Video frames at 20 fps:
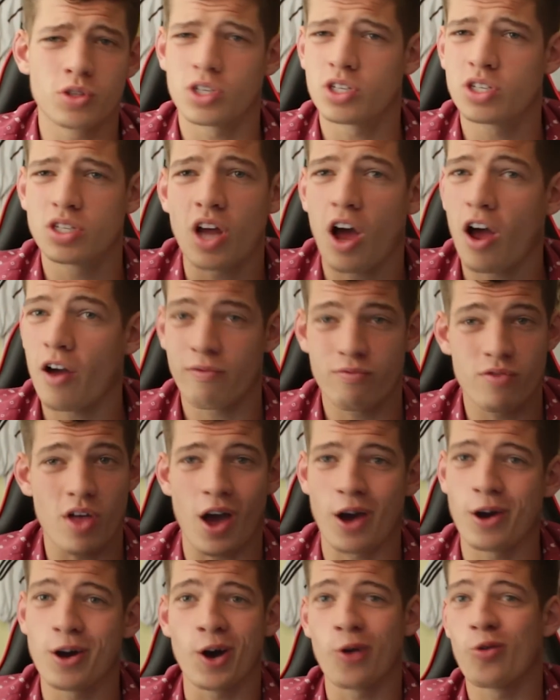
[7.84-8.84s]
all the stuff
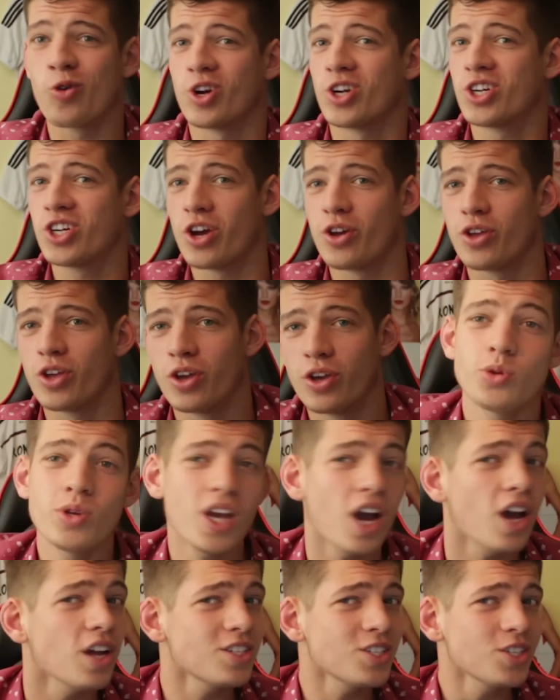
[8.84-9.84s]
that I wanna show you. So
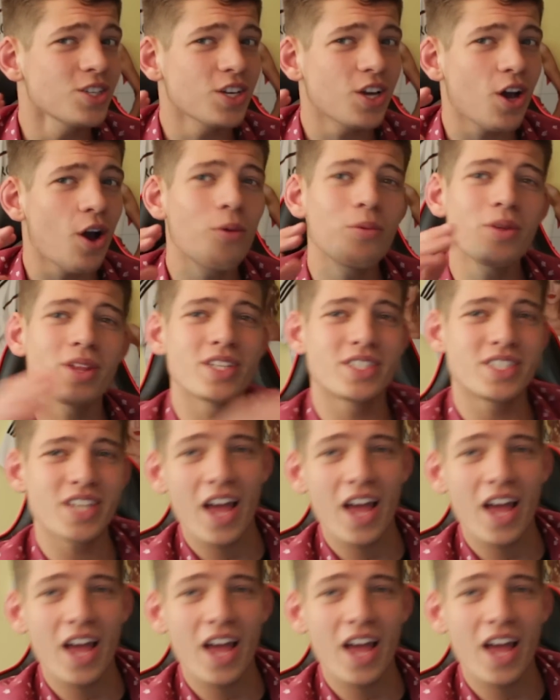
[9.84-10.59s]
you gotta do the comment of the